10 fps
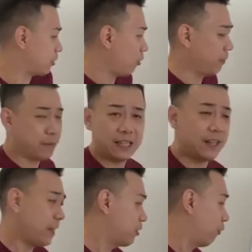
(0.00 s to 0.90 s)
got a
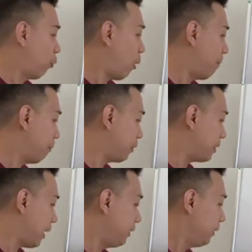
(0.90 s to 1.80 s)
percentage of one
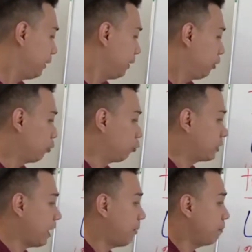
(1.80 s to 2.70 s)
percent to
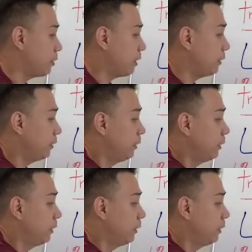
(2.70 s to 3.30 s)
ten percent.